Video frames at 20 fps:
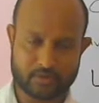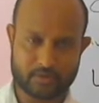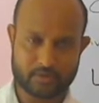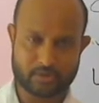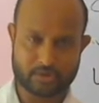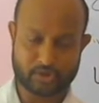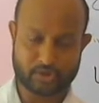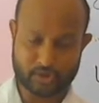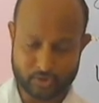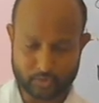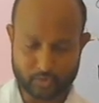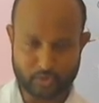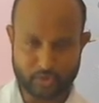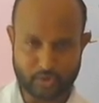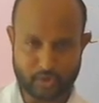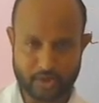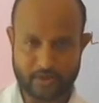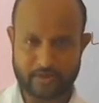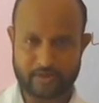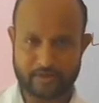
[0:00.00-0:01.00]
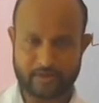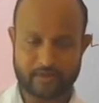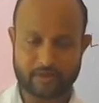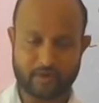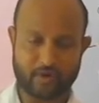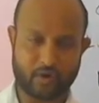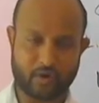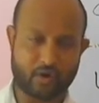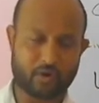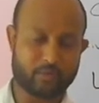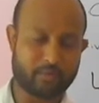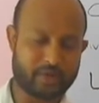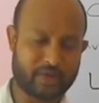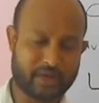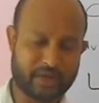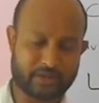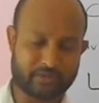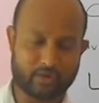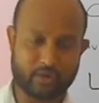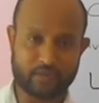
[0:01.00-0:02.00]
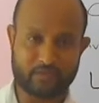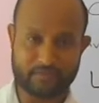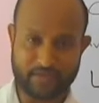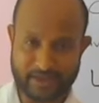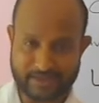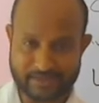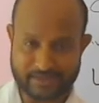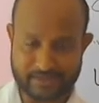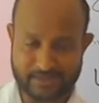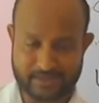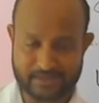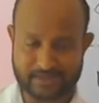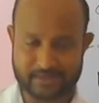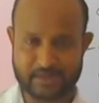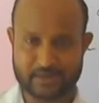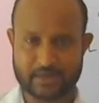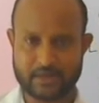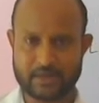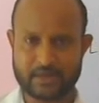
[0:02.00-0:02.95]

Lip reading: stool, or we can call feces,